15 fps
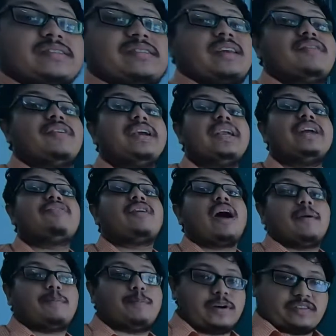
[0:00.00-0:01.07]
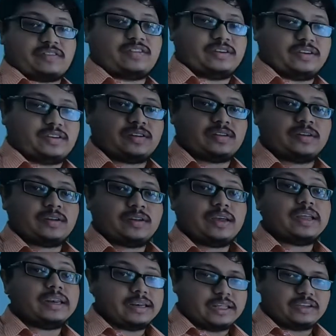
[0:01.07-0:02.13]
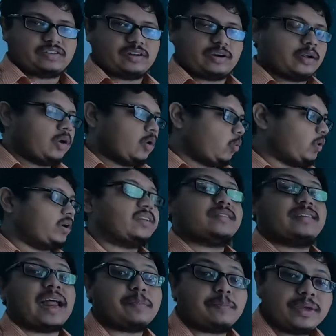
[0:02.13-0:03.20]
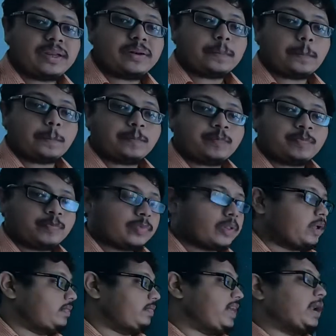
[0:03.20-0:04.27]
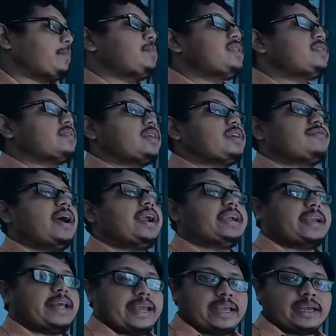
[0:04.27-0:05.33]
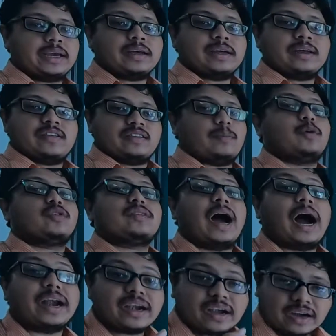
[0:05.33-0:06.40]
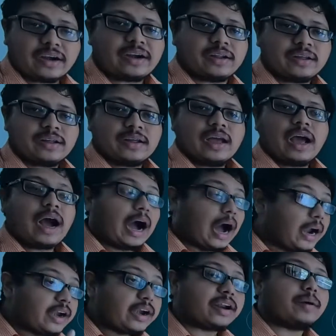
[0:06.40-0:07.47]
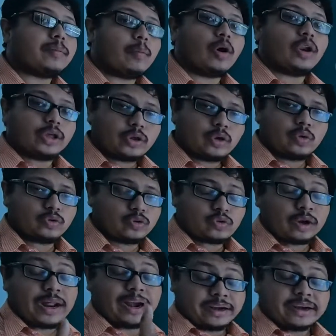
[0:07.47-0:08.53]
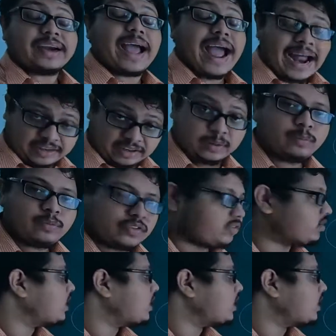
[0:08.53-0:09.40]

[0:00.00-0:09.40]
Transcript: 75% in nature. What does that mean? That means if I take suppose 100 molecules, sorry, 100 atoms